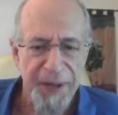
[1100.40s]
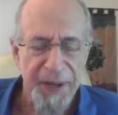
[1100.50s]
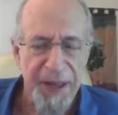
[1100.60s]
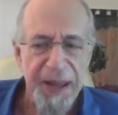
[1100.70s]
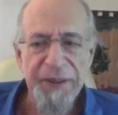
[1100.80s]

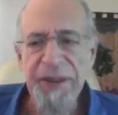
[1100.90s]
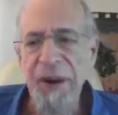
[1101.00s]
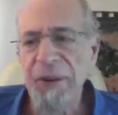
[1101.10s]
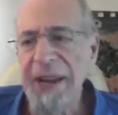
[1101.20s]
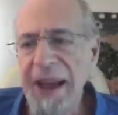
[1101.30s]
And
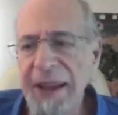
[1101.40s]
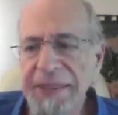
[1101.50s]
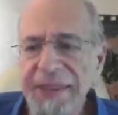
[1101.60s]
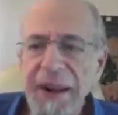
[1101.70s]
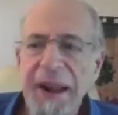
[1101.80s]
so,
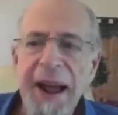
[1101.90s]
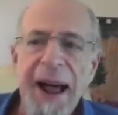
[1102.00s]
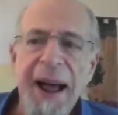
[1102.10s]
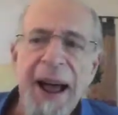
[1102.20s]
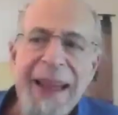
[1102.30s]
yes,
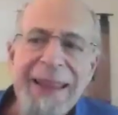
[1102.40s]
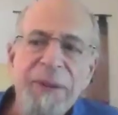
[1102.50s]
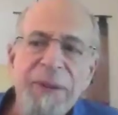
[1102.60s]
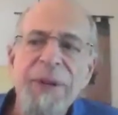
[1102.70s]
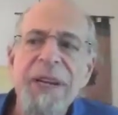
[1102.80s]
I
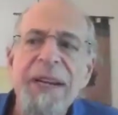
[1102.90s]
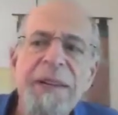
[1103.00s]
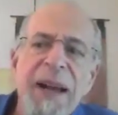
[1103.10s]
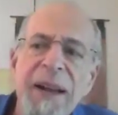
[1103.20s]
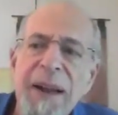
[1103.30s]
get
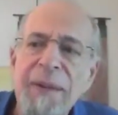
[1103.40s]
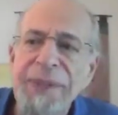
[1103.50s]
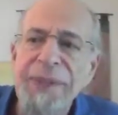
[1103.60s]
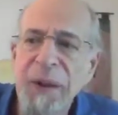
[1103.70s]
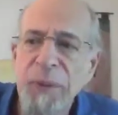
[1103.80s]
really
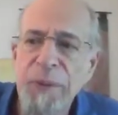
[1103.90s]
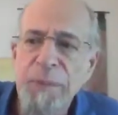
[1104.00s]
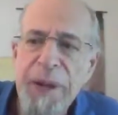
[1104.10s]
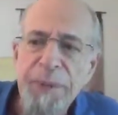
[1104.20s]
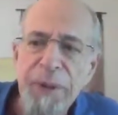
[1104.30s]
upset with
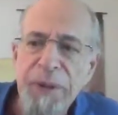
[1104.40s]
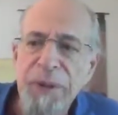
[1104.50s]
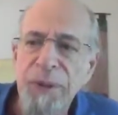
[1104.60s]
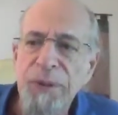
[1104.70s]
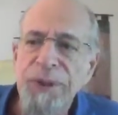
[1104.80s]
people
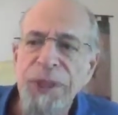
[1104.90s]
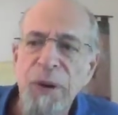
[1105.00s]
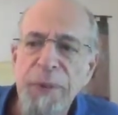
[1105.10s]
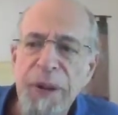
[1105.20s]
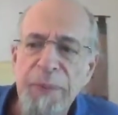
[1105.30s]
who
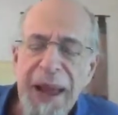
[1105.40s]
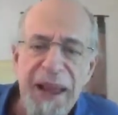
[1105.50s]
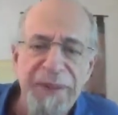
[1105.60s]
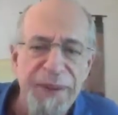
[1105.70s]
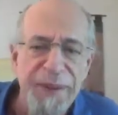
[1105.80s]
show me
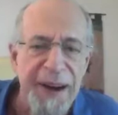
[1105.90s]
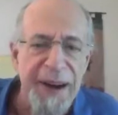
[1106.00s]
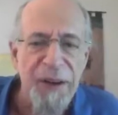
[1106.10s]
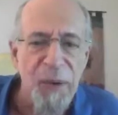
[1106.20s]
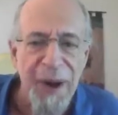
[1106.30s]
behavior that
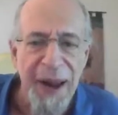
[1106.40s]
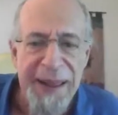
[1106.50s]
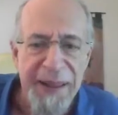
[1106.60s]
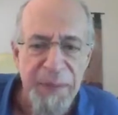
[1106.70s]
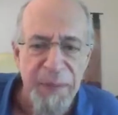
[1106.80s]
I don't
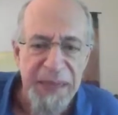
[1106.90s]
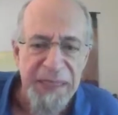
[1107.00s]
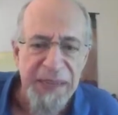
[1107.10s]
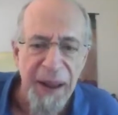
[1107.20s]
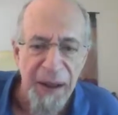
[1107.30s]
like in
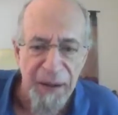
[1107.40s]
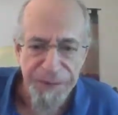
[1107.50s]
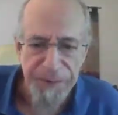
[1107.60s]
myself.